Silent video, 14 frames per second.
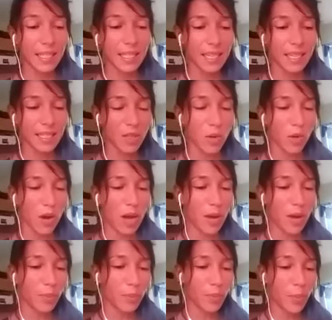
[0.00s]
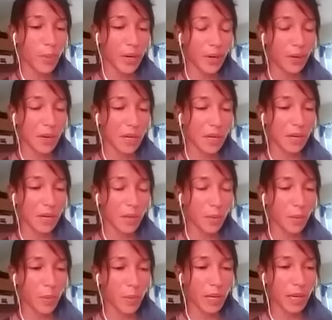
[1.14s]
So I'm preparing. It will
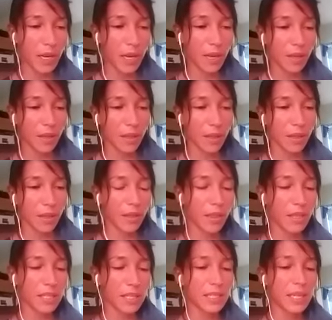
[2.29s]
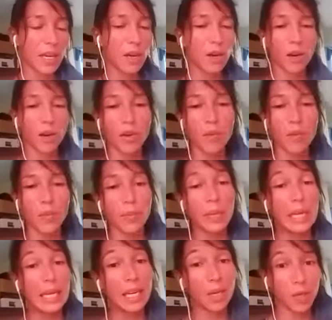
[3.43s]
be like the second
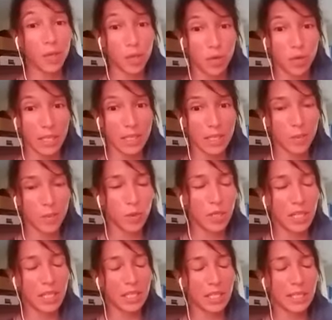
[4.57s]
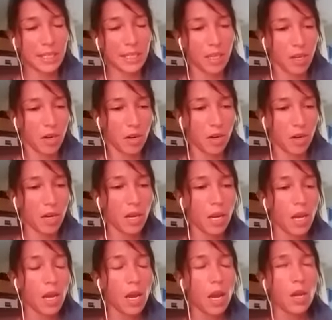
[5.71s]
mini retreat I'm doing this year.
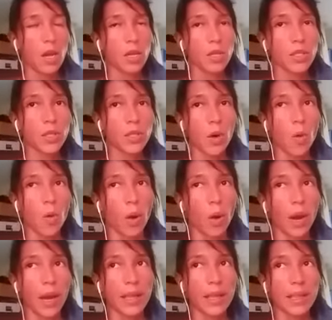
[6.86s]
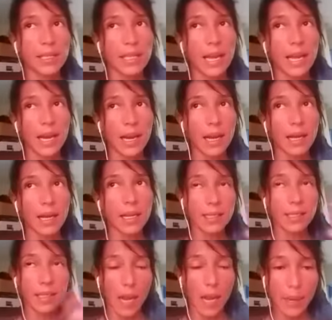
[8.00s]
So in this island is
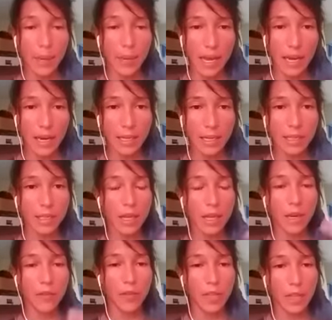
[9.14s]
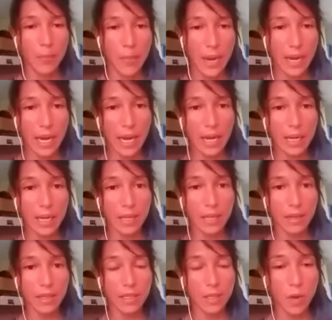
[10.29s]
Cayman Islands, and live in the main island that
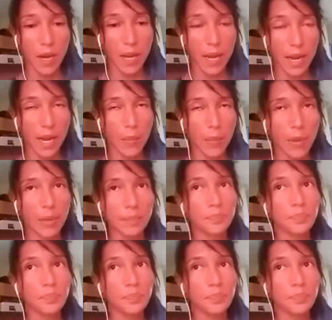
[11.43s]
is Grand Cayman.